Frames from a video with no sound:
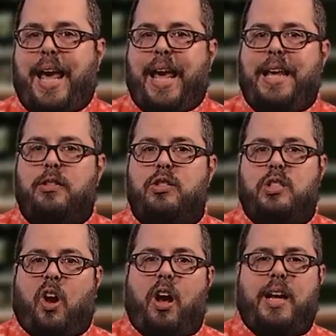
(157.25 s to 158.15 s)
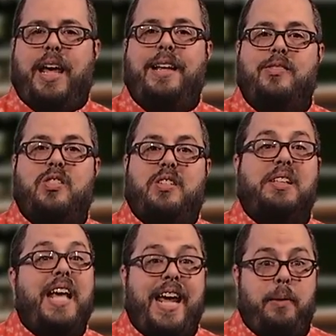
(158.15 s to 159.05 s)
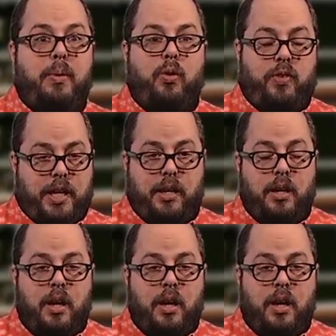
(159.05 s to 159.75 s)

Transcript: a stalk and slay movie